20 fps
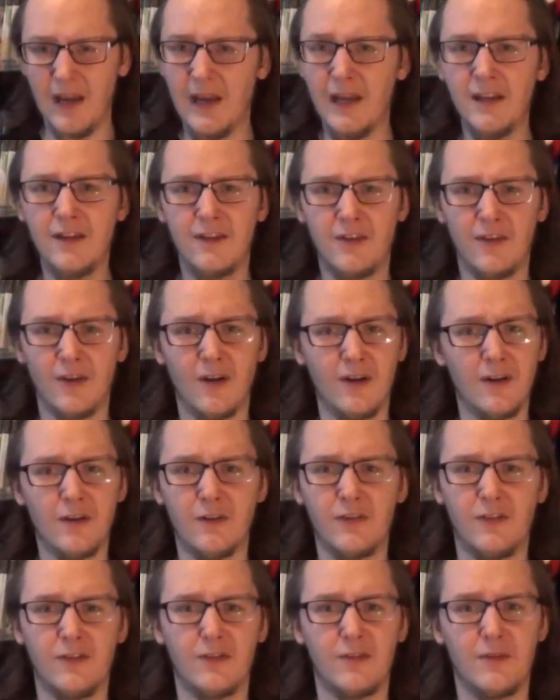eight
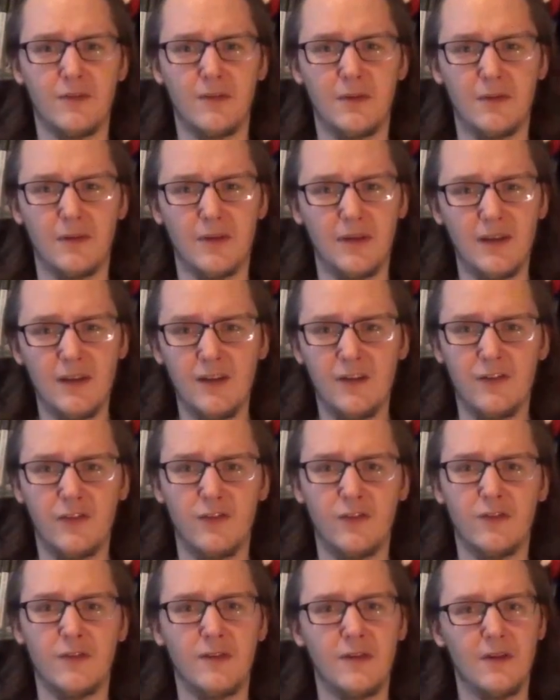dollars
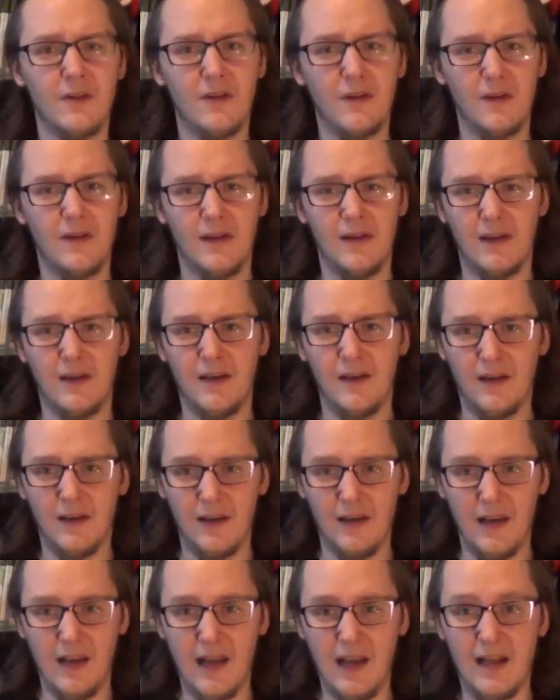each,
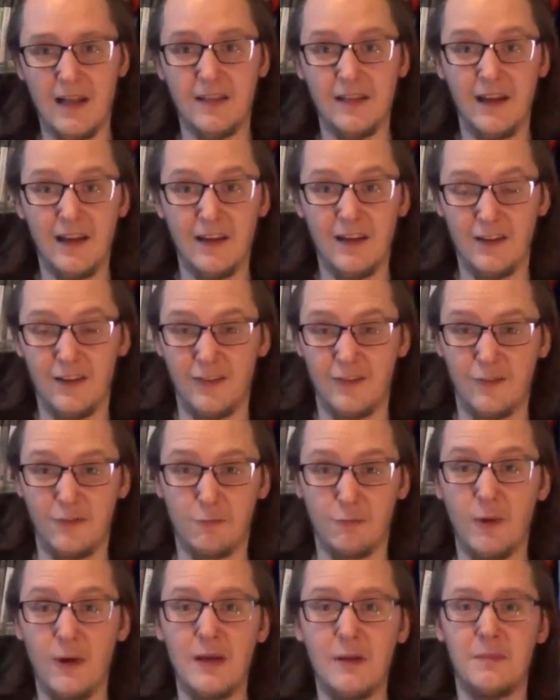and that
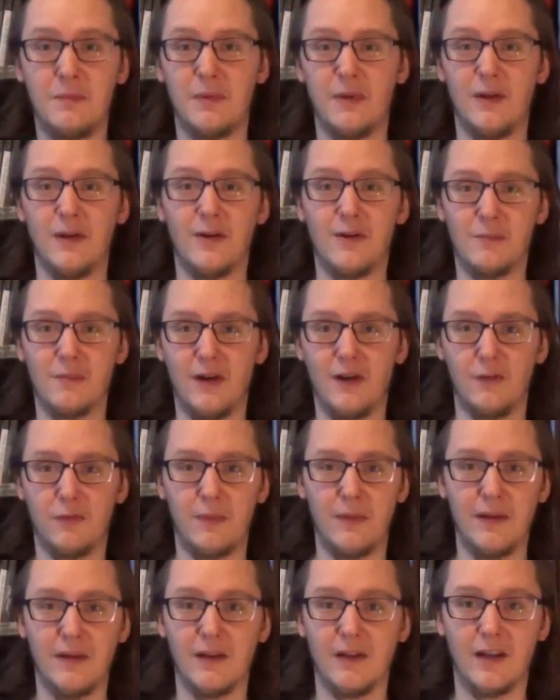is way beyond my
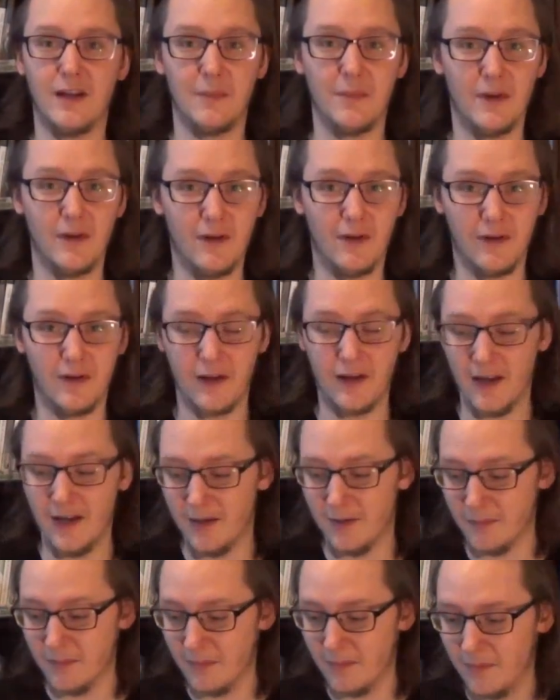spending limit on a
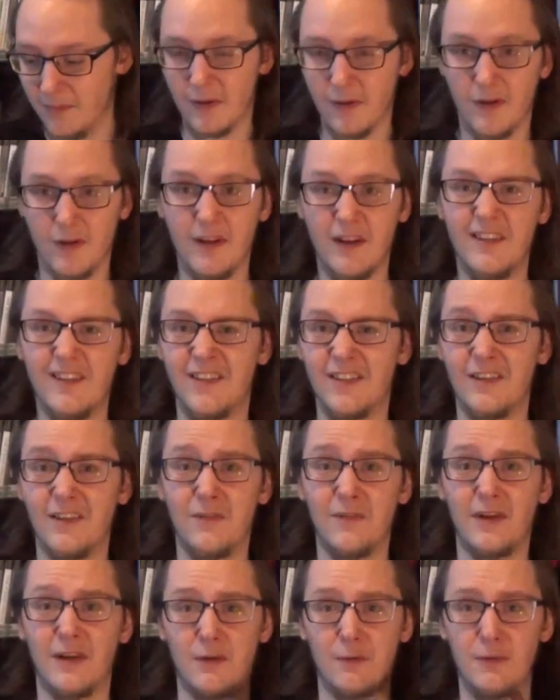game. Unless it's
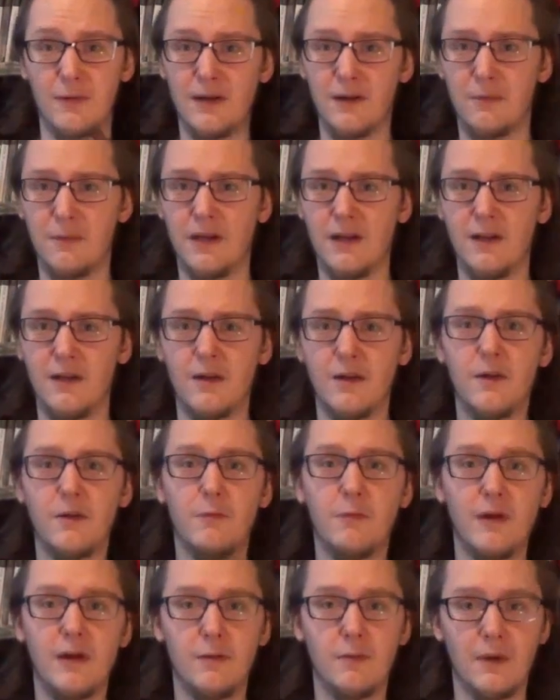something I really, really,
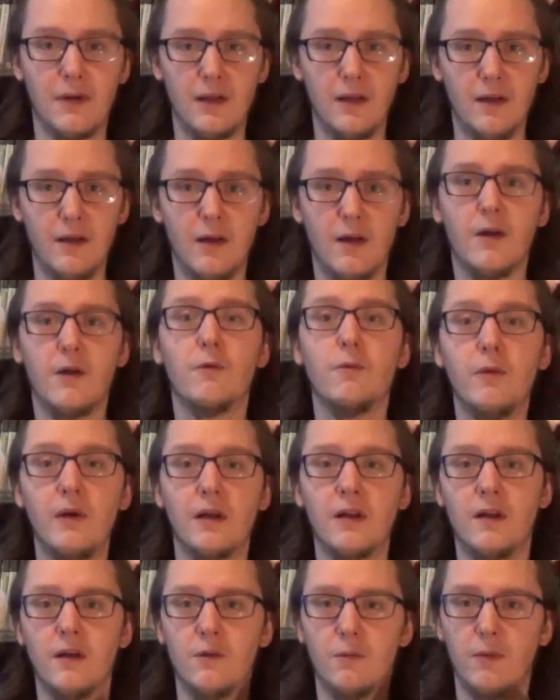really, really,
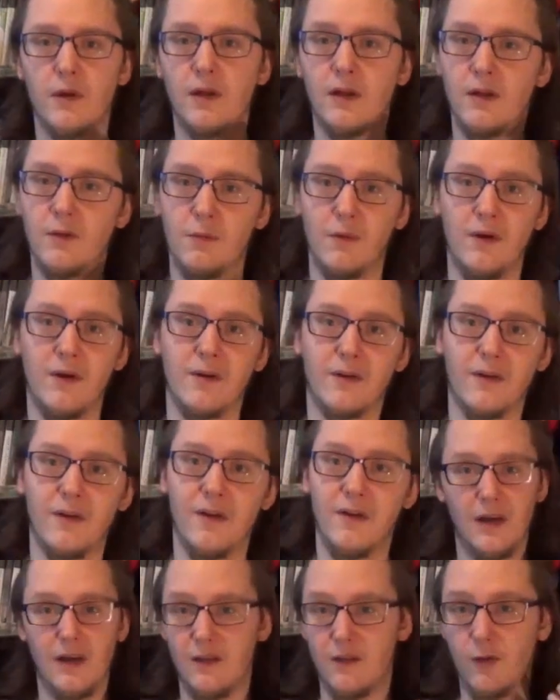really, really want,
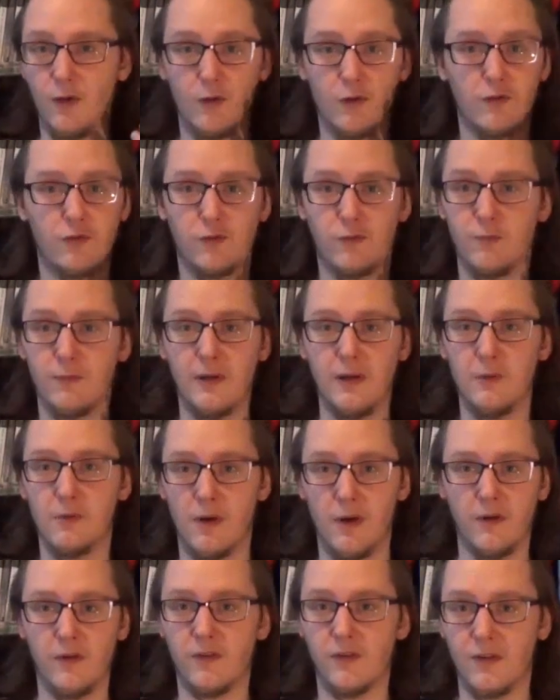and those really
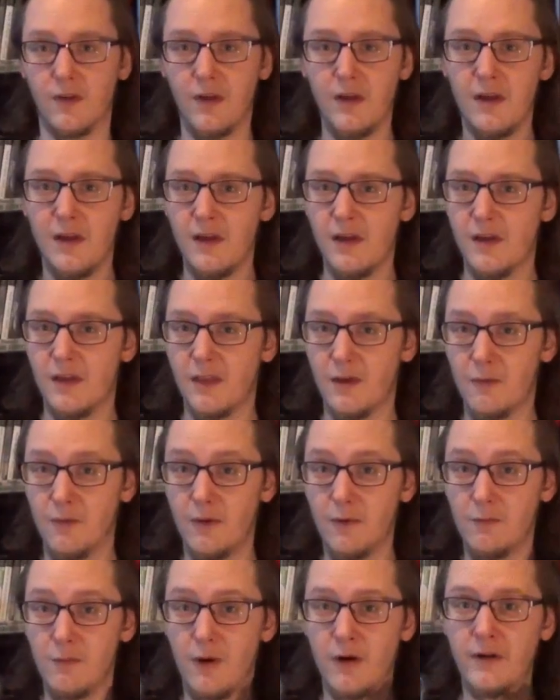wasn't. There
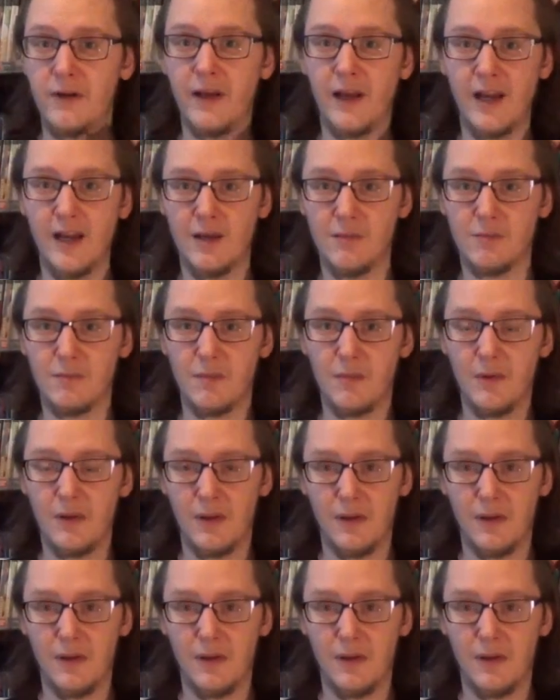were one game